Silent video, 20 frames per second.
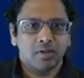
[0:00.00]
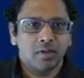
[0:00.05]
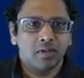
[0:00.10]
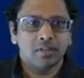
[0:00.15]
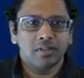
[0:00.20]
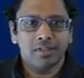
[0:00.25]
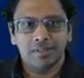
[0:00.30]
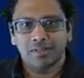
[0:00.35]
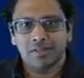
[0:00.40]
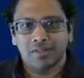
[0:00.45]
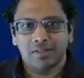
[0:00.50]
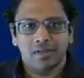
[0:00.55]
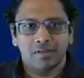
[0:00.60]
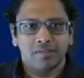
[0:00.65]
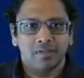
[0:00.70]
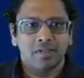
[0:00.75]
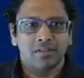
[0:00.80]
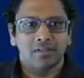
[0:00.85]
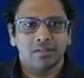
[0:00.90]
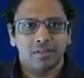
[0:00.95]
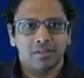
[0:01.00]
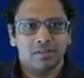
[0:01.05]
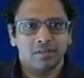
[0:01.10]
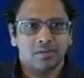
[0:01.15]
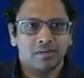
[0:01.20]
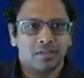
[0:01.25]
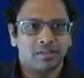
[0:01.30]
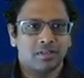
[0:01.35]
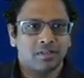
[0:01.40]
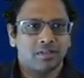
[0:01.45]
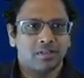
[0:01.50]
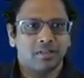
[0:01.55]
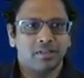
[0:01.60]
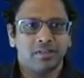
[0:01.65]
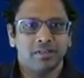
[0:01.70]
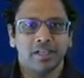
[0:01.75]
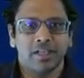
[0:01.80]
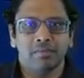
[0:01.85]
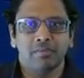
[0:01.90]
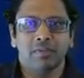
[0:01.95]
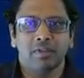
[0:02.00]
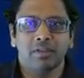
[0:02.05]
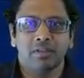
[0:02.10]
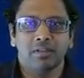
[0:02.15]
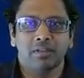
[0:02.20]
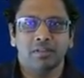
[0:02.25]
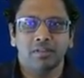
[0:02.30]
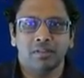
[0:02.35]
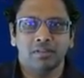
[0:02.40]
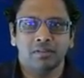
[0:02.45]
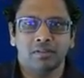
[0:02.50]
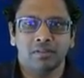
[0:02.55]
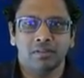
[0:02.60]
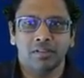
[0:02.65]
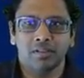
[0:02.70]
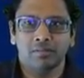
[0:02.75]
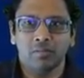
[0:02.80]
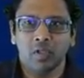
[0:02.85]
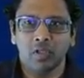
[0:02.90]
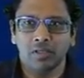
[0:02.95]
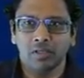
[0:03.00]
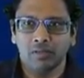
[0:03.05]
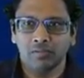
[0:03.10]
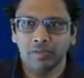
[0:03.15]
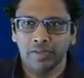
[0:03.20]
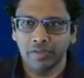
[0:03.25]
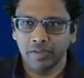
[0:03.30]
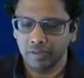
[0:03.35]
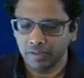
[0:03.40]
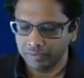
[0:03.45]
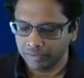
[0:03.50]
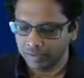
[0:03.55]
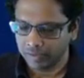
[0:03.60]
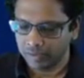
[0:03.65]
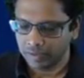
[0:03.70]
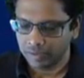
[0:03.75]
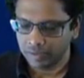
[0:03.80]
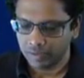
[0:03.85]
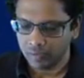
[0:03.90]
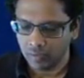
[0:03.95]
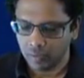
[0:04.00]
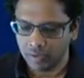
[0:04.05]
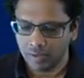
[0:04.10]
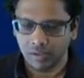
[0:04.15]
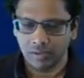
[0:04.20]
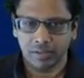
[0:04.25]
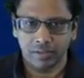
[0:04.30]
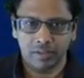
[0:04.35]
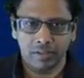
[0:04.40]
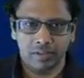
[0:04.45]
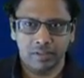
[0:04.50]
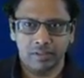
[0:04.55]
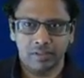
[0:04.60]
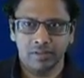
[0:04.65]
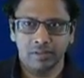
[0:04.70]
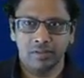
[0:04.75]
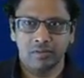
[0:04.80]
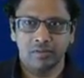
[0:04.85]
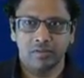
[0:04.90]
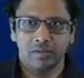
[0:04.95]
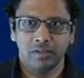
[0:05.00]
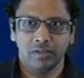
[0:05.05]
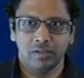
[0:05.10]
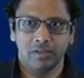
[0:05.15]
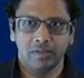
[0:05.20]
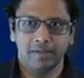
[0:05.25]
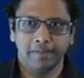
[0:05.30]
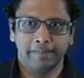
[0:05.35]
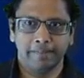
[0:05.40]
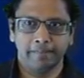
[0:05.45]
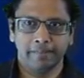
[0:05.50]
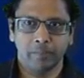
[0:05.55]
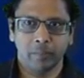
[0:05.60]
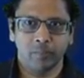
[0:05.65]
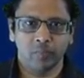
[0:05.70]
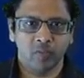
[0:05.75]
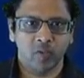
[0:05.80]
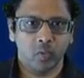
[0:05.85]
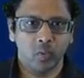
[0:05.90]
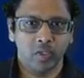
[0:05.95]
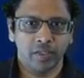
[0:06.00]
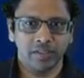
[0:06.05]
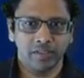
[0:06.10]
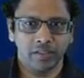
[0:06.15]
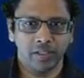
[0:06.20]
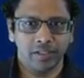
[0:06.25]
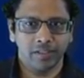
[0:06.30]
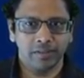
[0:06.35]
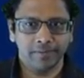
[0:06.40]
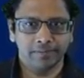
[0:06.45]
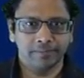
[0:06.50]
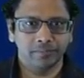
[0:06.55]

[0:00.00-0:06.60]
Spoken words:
all these are commands that you're essentially typing in the terminal window of your Cloudera quick start.